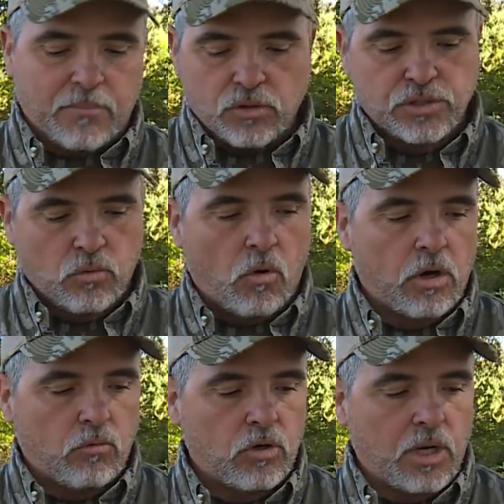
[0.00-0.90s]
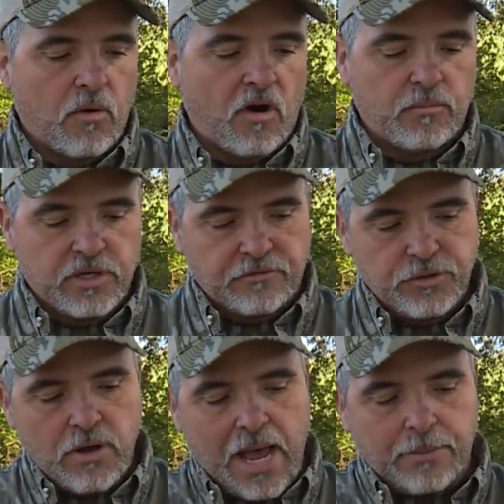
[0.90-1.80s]
most of the water will come off, but if
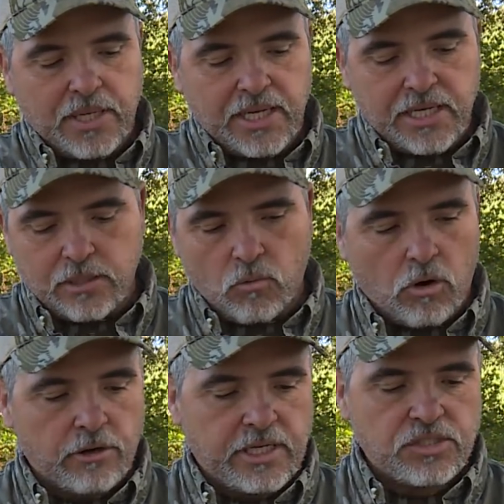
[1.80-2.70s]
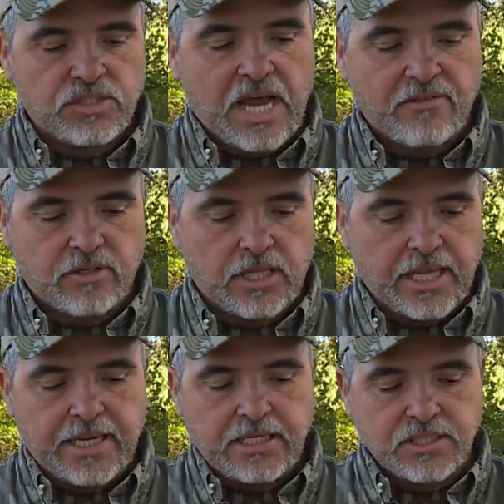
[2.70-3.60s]
you happen to get any water inside of the
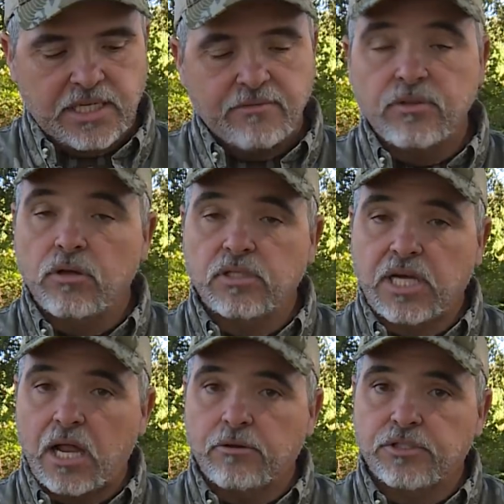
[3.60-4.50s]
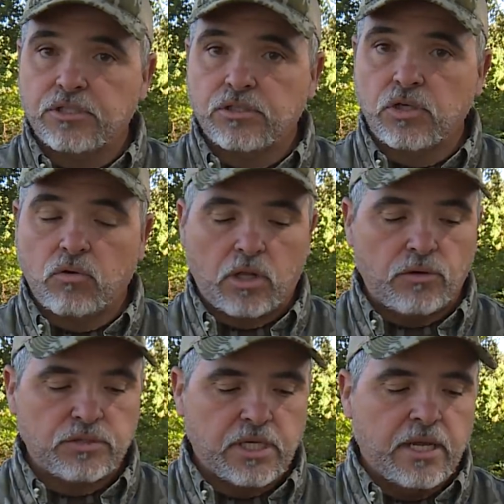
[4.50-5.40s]
legs, and even though the tolerances are so
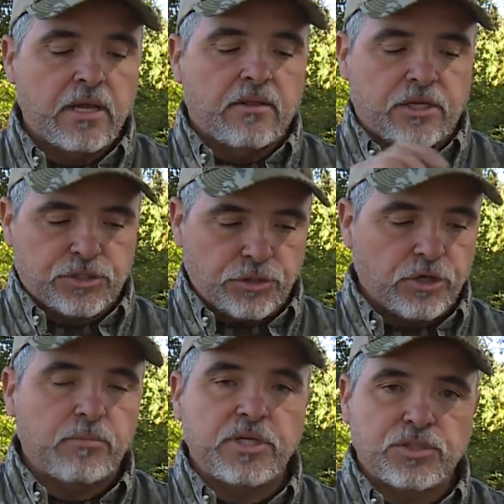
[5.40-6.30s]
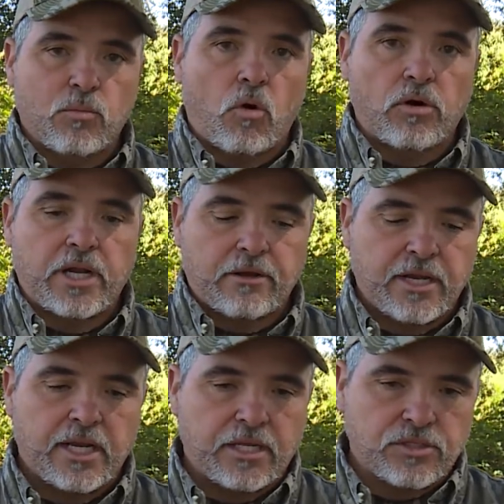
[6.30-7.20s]
close, there's still gonna be some water that'll
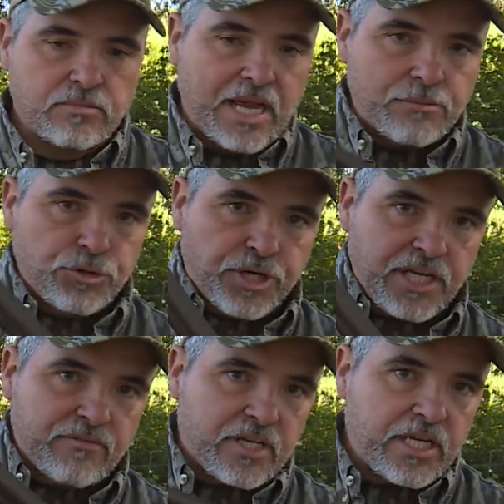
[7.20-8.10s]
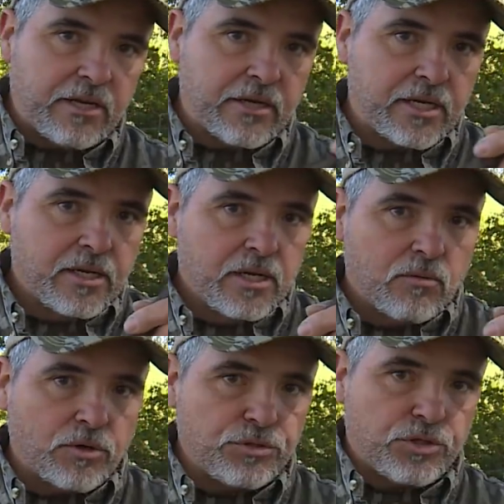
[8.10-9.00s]
get in there. sometimes you can even hear it.
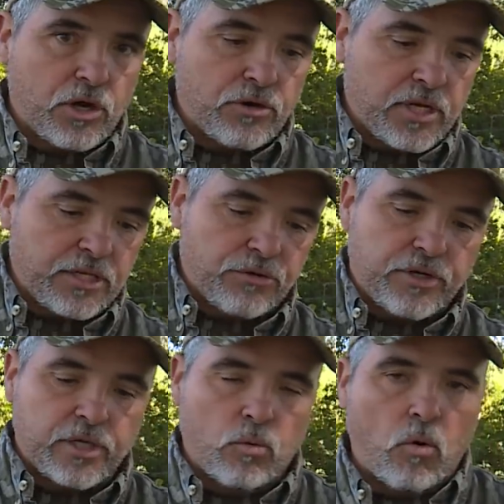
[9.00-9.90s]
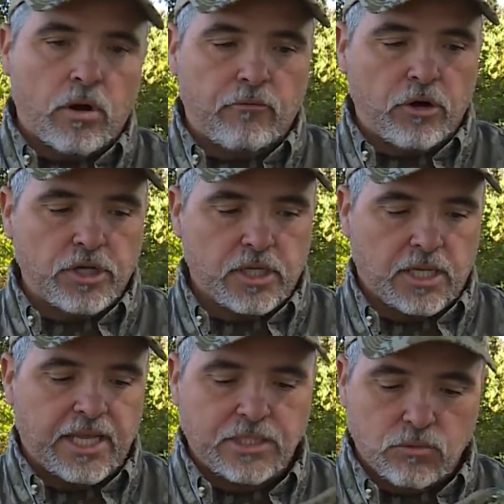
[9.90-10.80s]
When you turn it, you'll hear the water running in
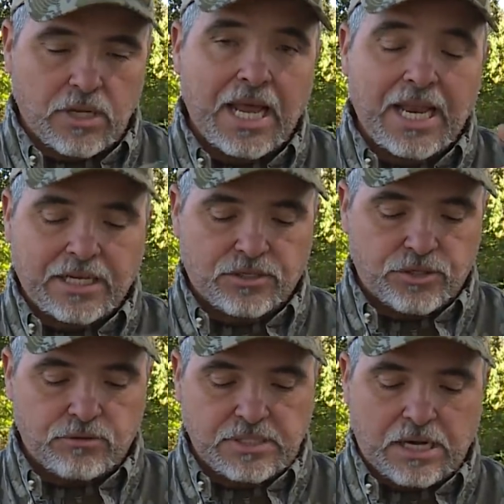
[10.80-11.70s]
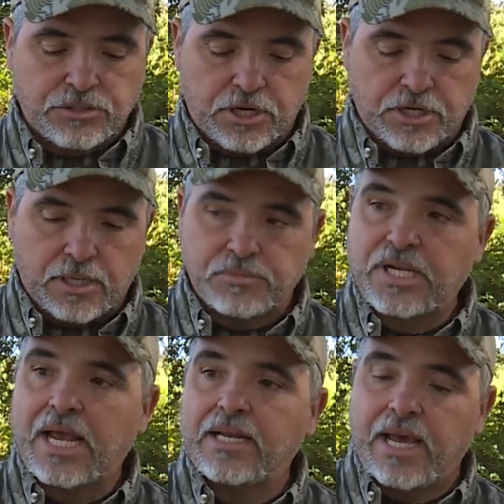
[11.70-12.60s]
the legs. What I like to do is I'll turn it
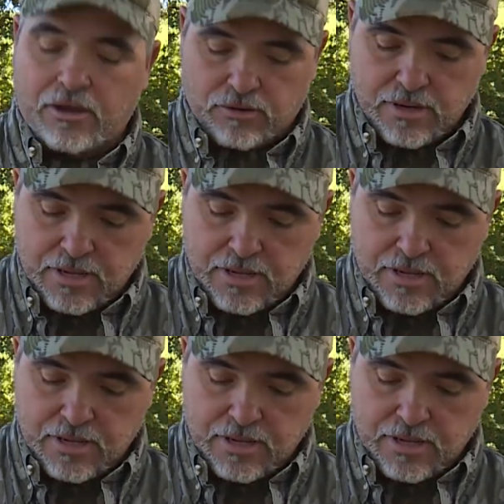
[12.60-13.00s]
upside down